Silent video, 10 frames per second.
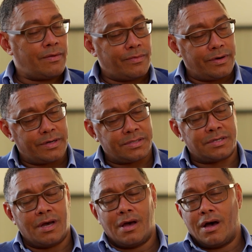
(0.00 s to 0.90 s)

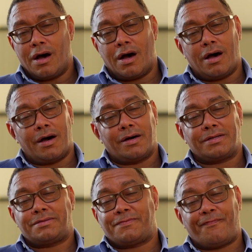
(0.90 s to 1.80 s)
Edwards,
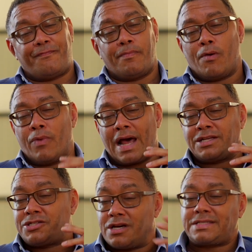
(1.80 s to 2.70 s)
when
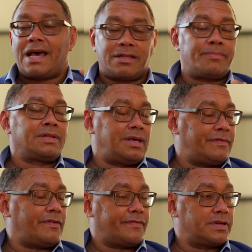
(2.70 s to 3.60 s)
I just had the
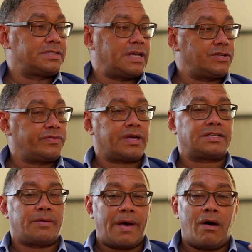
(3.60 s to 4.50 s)
belief of Concentric.
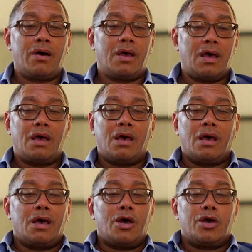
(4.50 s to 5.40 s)
It's about,
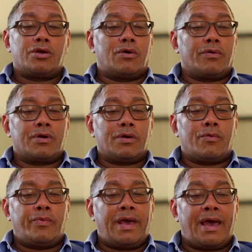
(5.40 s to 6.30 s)
you know,
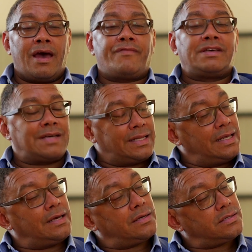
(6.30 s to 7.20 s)
we have these
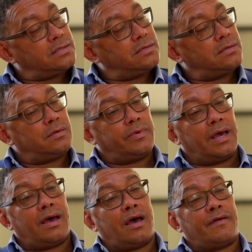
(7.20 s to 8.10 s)
ideas,
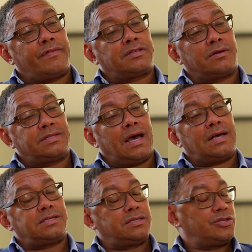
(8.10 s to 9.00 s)
we have this
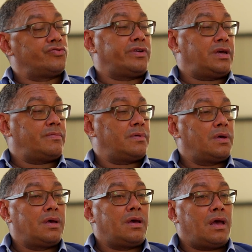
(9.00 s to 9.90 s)
audacity to dream,
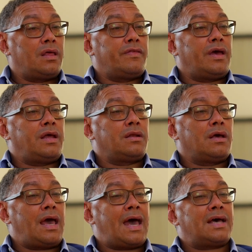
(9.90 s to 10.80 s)
and
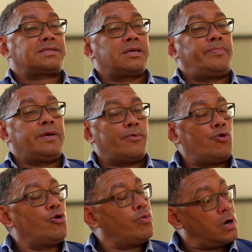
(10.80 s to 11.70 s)
then asking
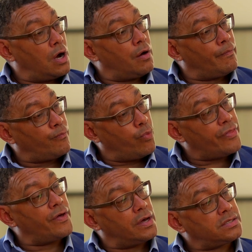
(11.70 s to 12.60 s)
people who will come
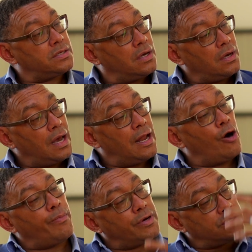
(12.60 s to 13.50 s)
with us and
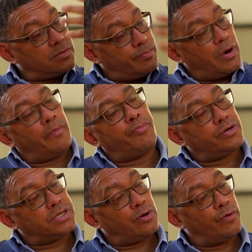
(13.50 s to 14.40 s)
help us
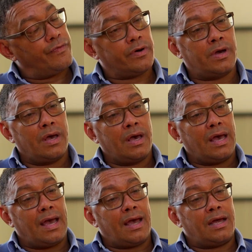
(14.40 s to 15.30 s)
push it over.
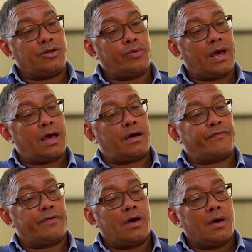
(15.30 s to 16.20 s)
And you
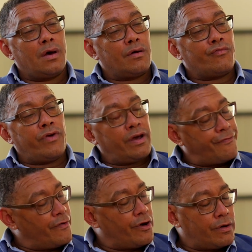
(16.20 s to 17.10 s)
have
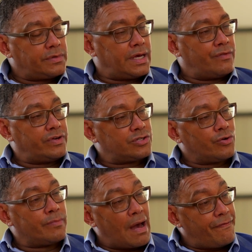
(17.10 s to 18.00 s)
reaffirmed and
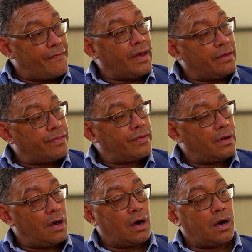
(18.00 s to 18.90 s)
restored my faith
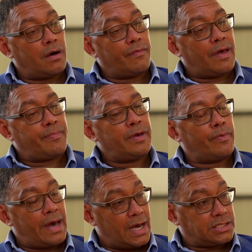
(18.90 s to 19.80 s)
that
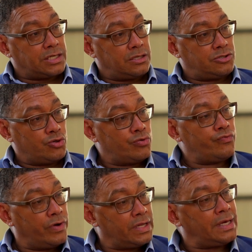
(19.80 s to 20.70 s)
people actually
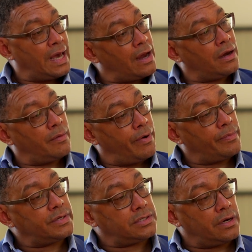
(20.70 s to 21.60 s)
do really care in
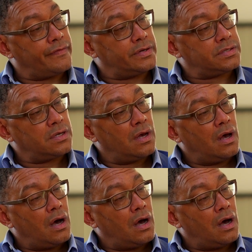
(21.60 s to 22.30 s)
public service.